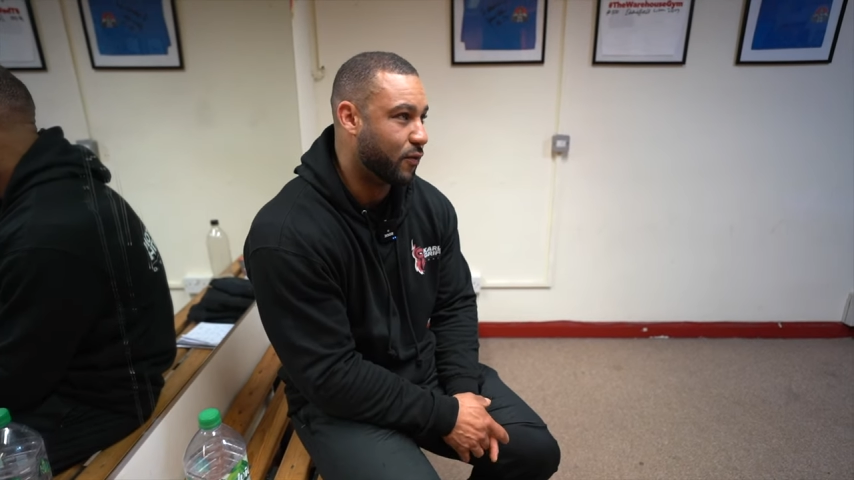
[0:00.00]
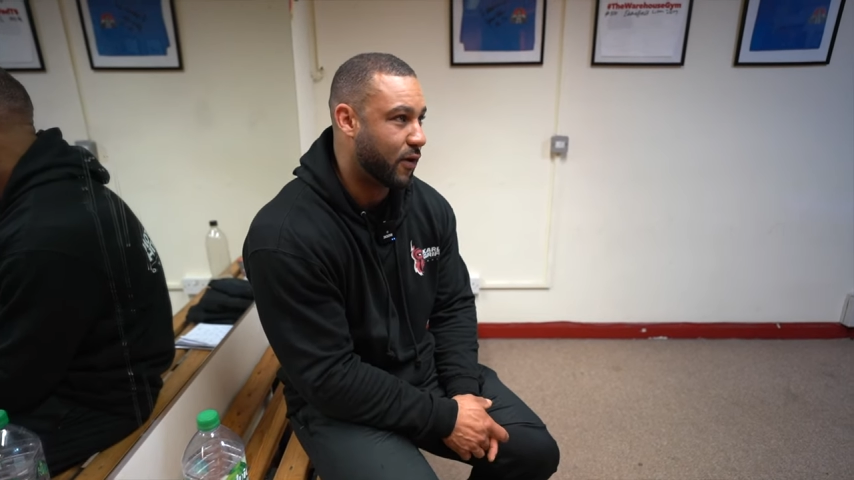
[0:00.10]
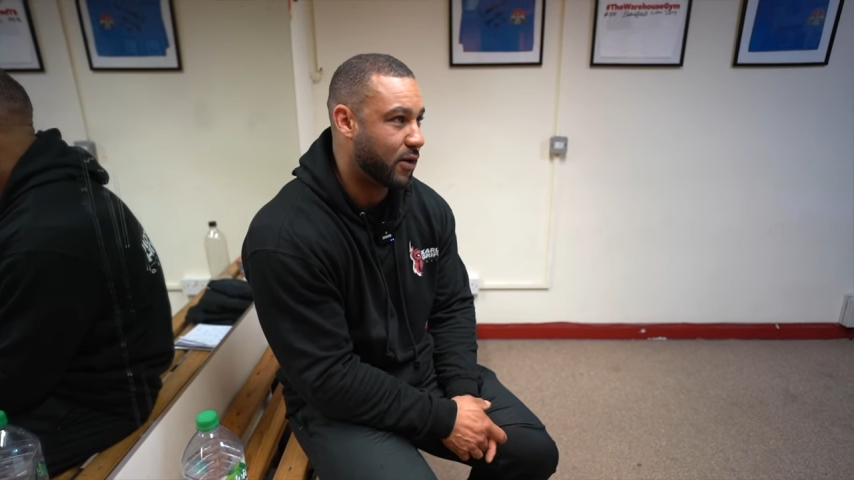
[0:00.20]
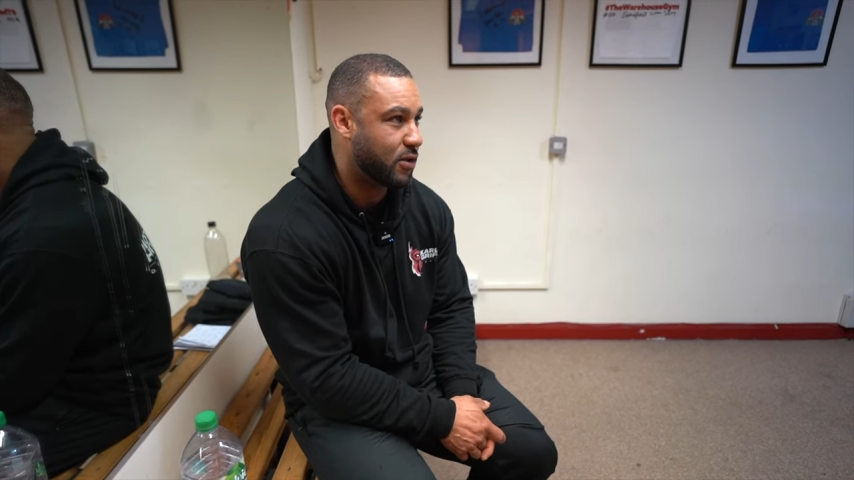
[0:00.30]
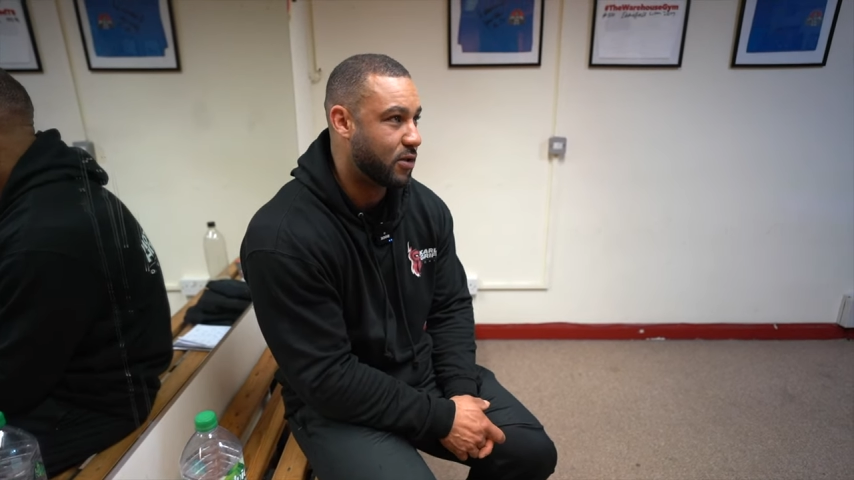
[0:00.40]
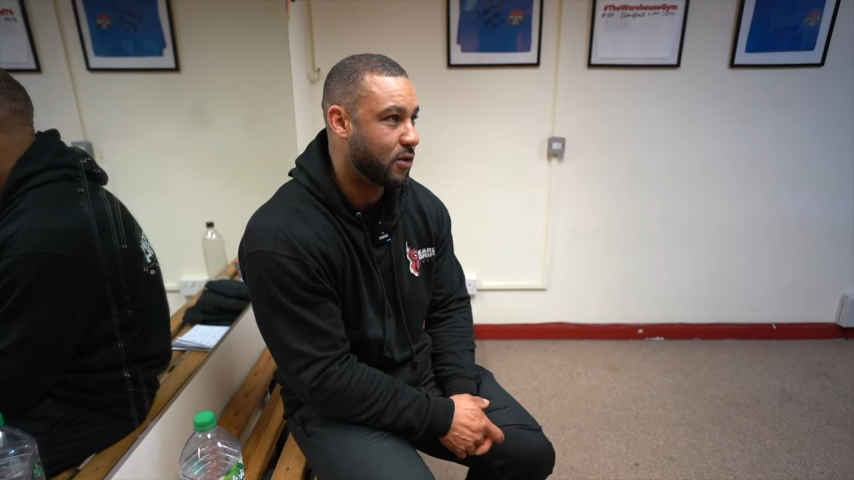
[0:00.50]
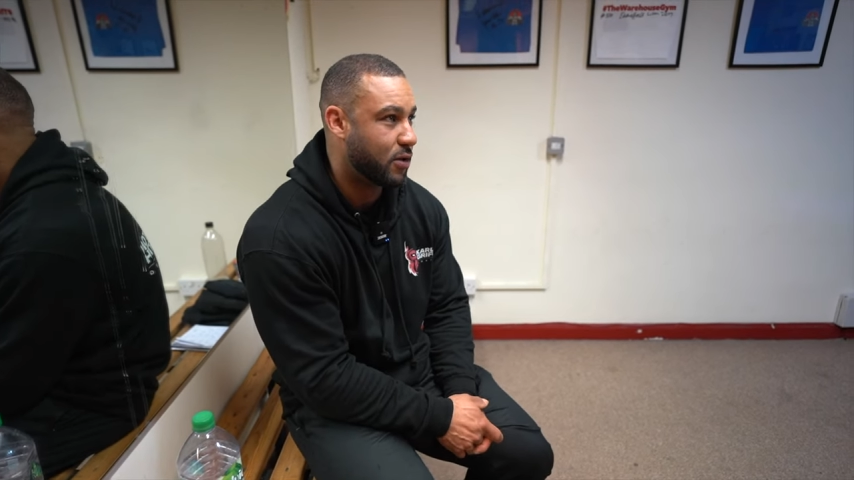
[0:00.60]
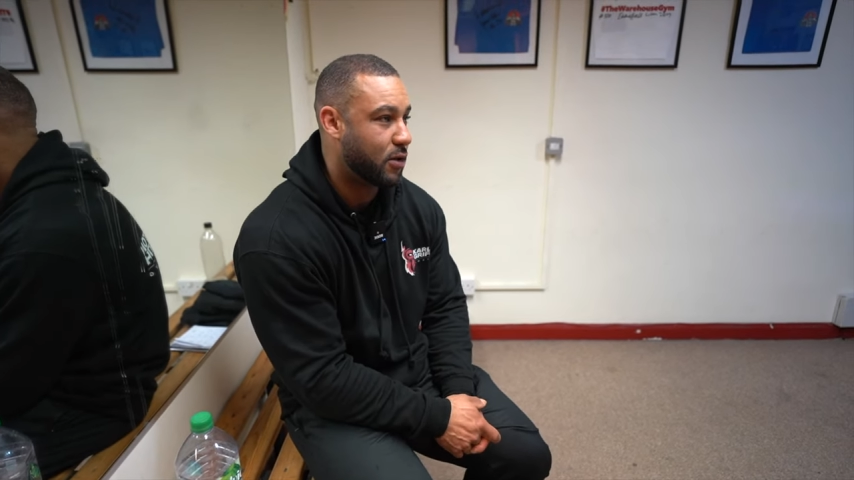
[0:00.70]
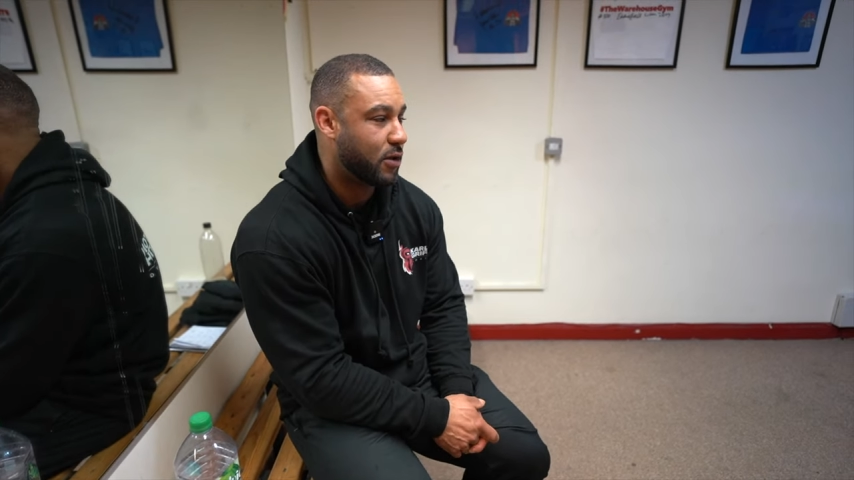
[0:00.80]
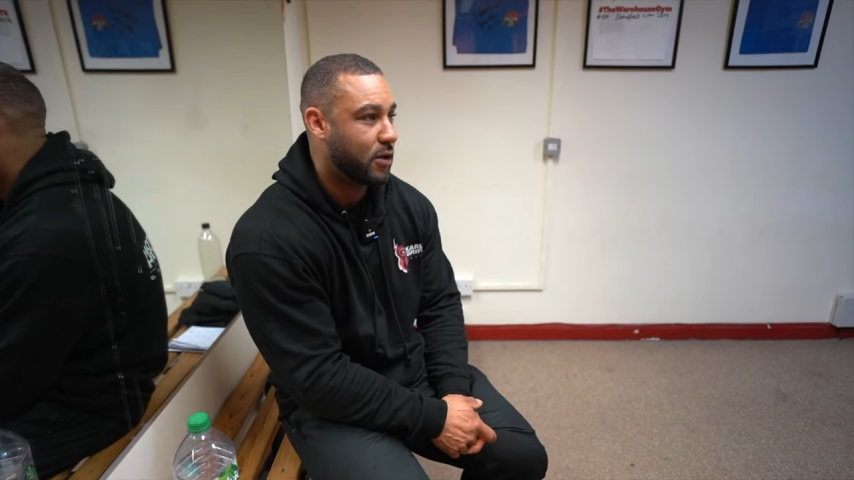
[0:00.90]
fresh.
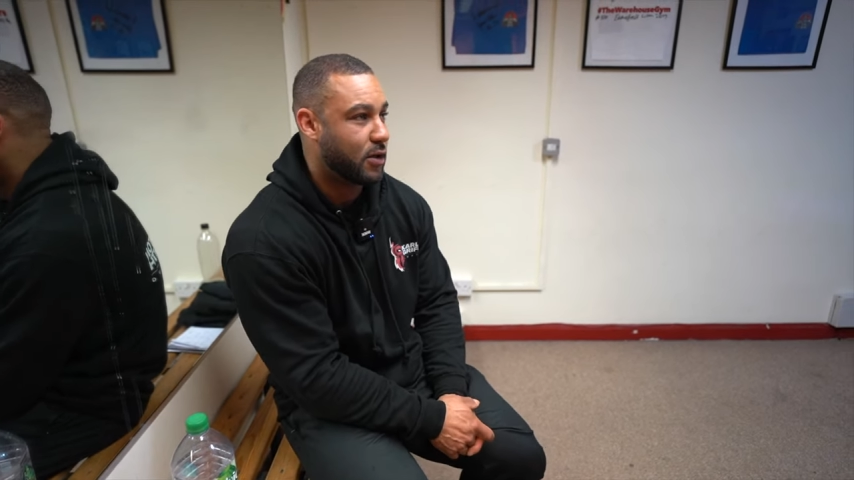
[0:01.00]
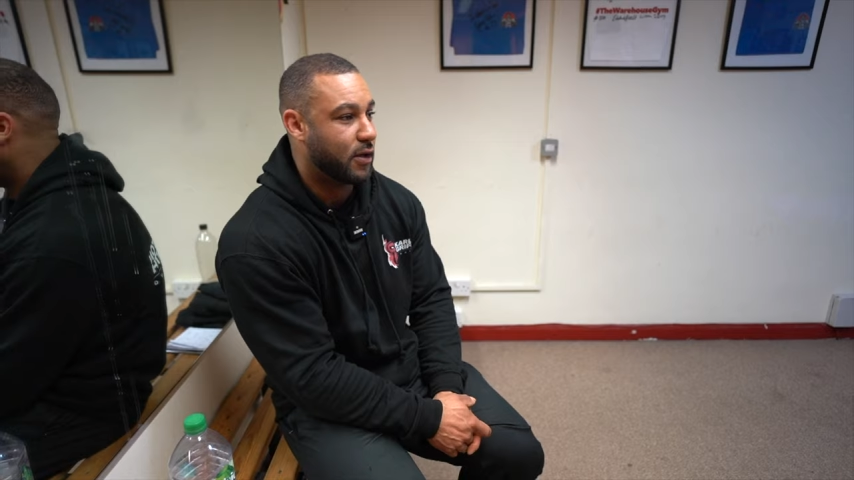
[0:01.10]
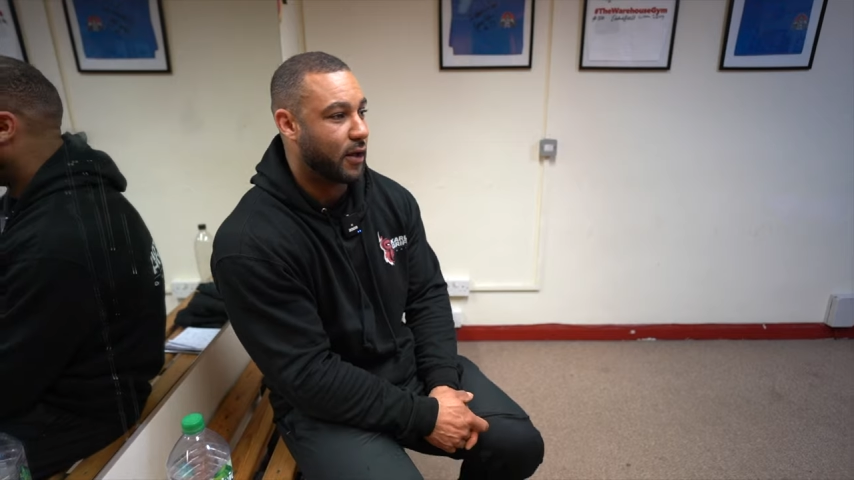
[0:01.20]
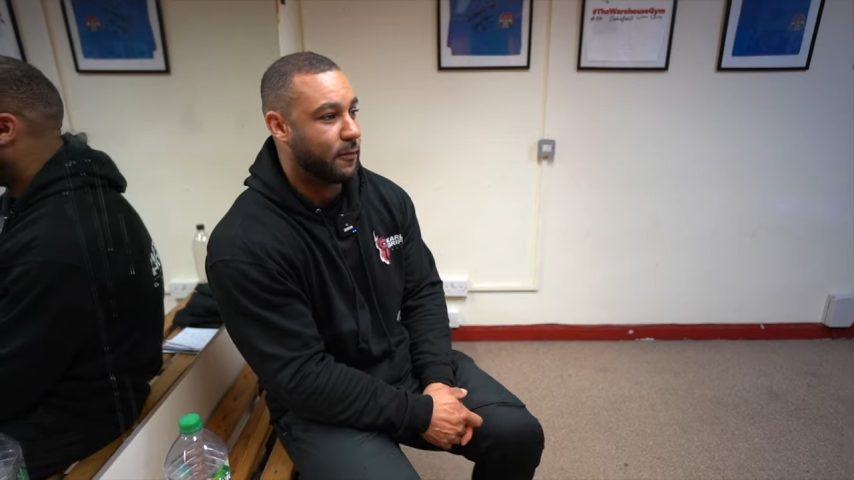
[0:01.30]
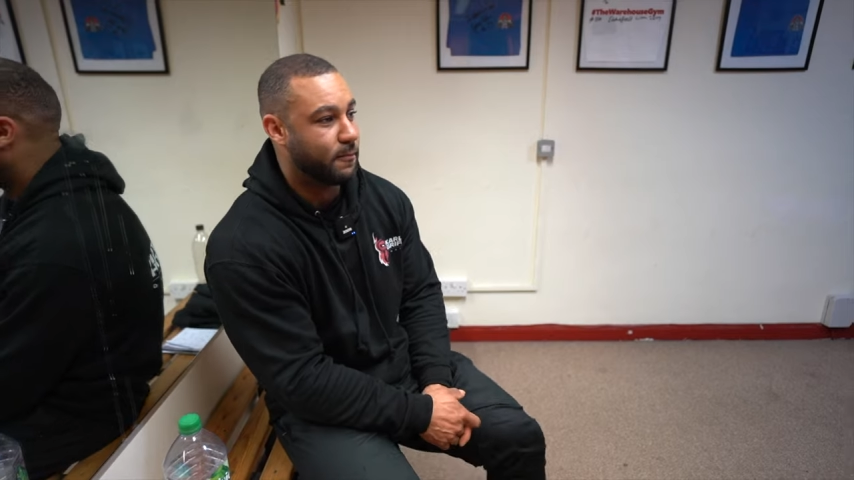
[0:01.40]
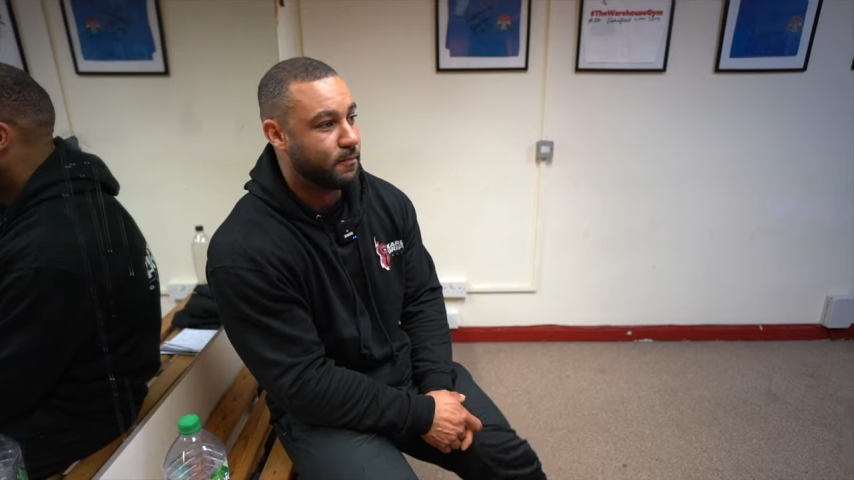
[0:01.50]
Yeah?